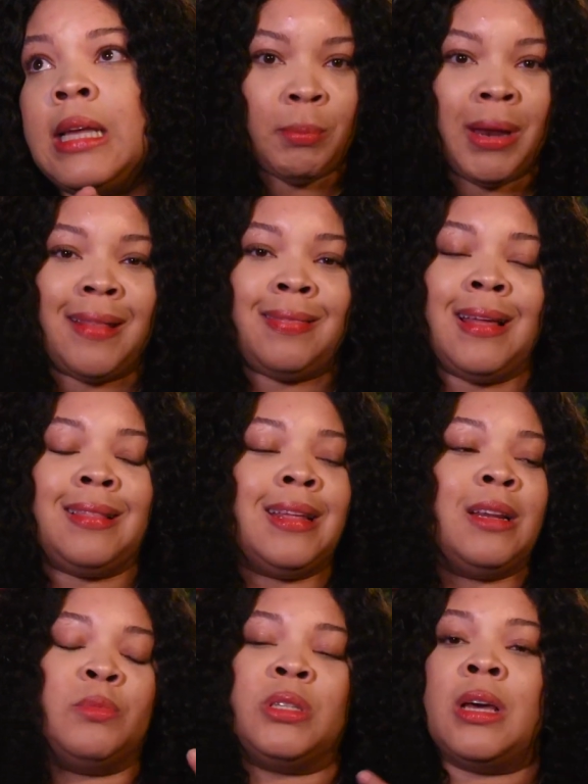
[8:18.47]
But I think
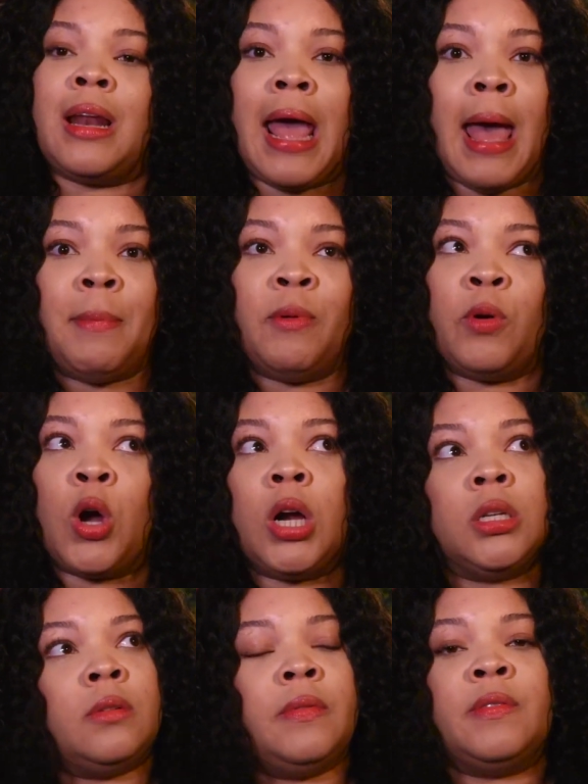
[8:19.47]
that it was going to happen
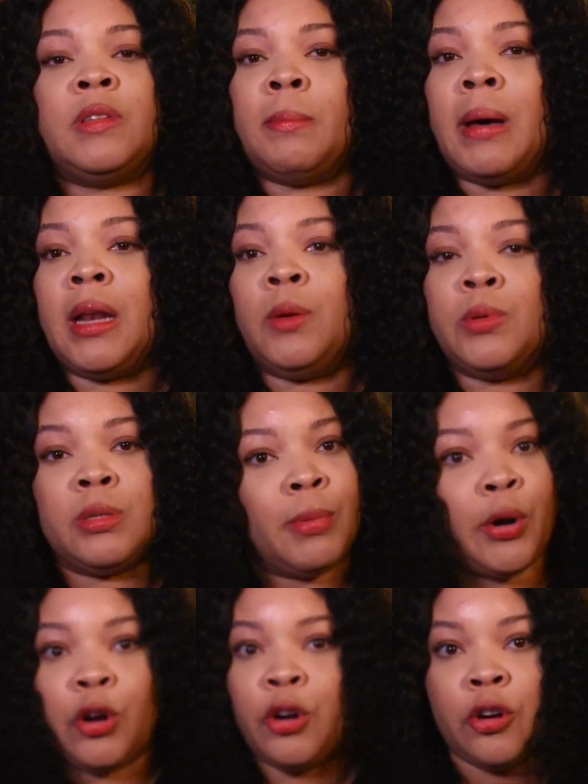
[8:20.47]
regardless of if somebody was
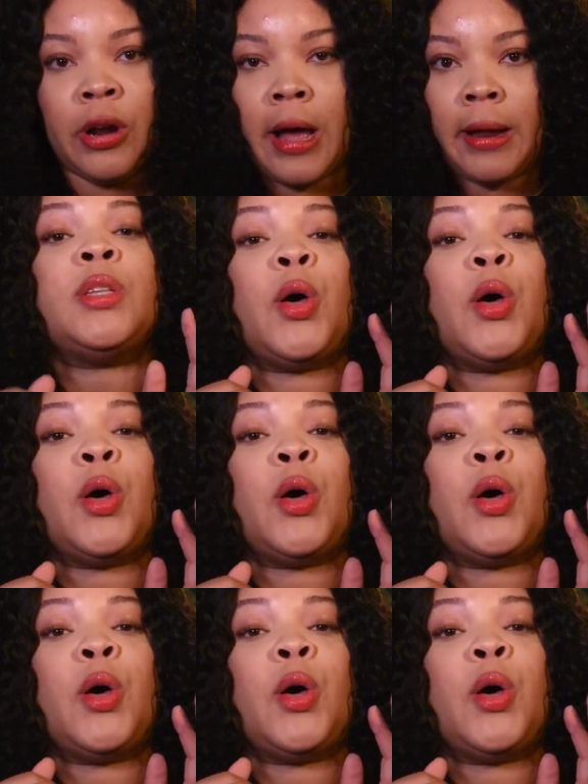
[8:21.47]
murdered or not.